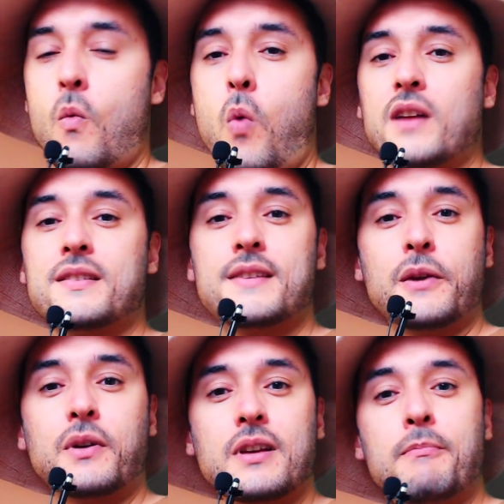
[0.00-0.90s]
What
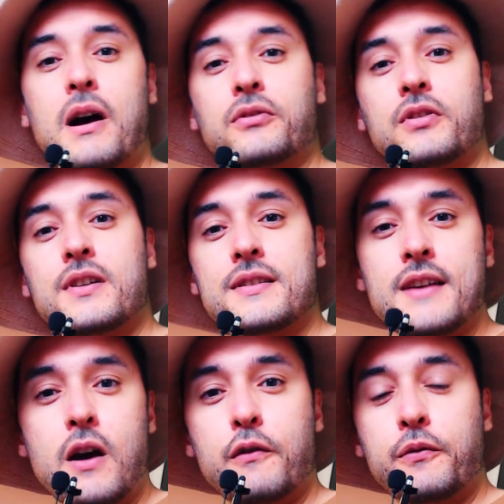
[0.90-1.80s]
secret about
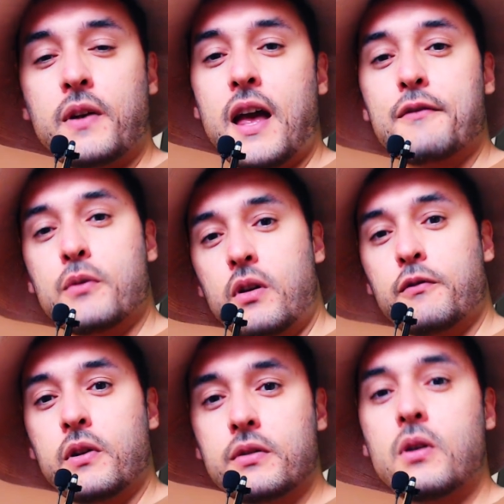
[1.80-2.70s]
yourself have you
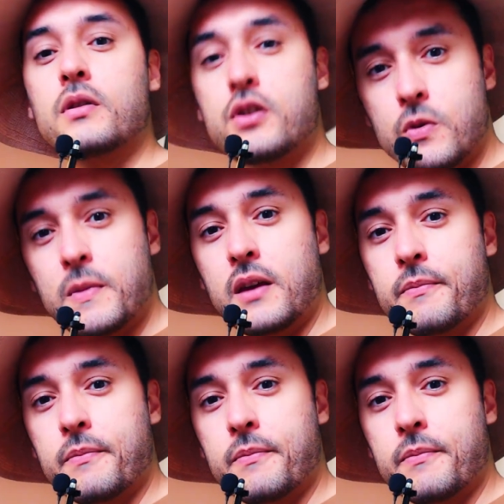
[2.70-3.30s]
revealed only to me?